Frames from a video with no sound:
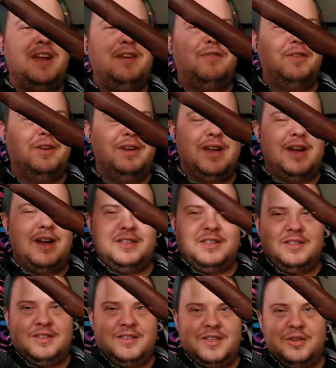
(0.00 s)
Thankfully
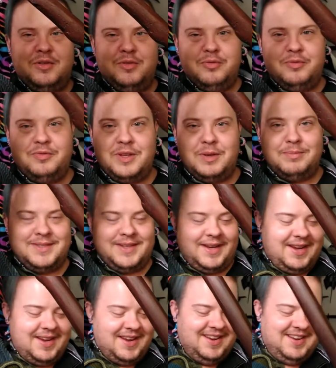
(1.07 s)
not too
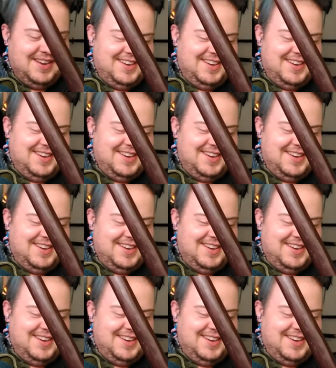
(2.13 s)
flimsy.